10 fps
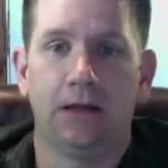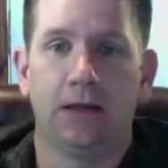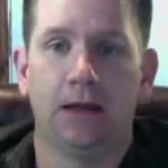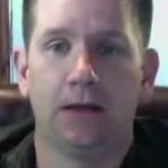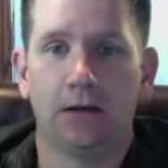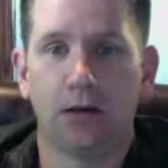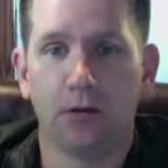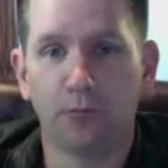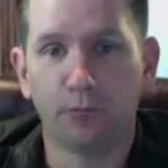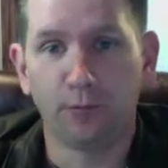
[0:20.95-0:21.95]
And
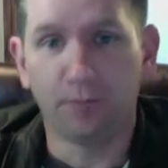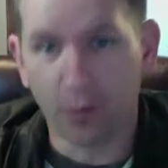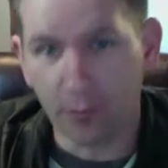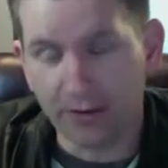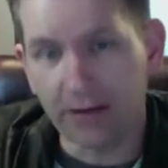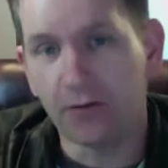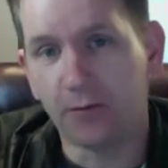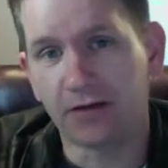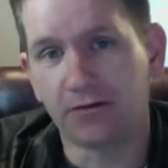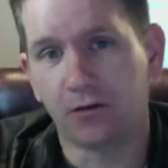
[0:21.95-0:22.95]
before I went down to
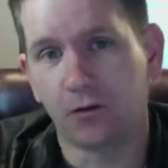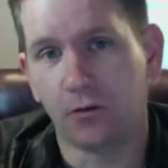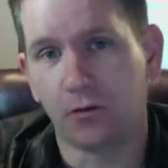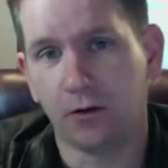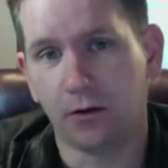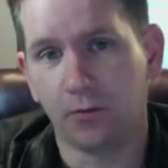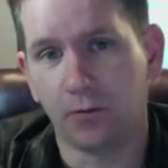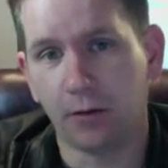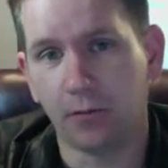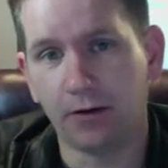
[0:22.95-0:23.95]
Mexico,
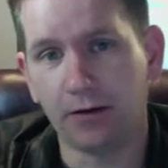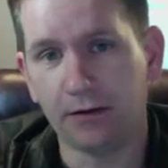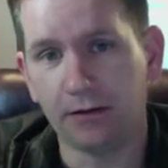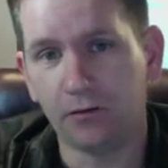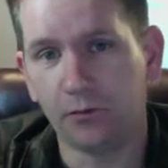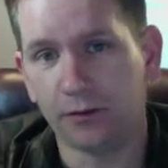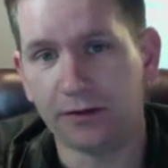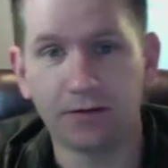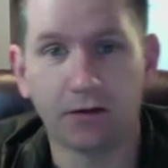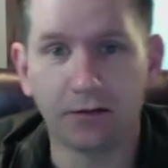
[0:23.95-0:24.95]
I went to a
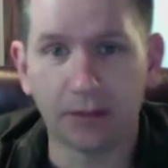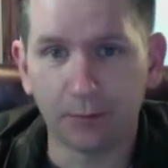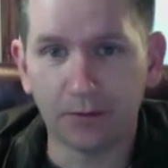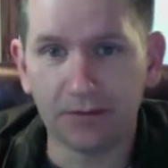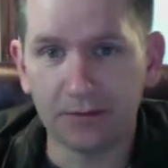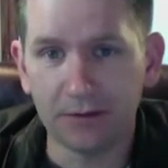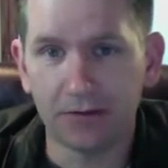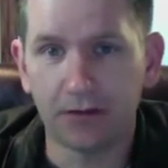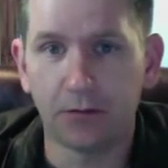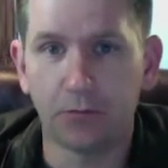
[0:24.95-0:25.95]
place called the MTC,
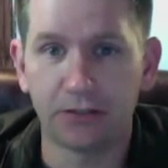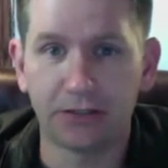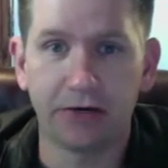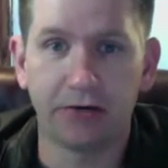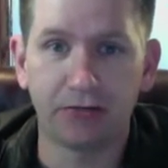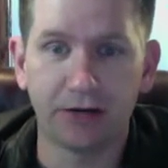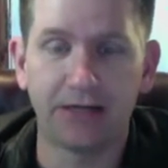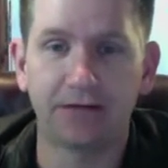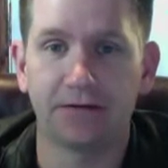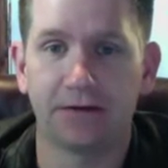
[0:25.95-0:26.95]
the Missionary
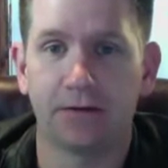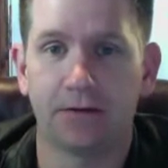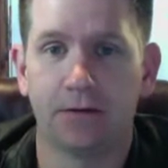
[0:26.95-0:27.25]
Training Center.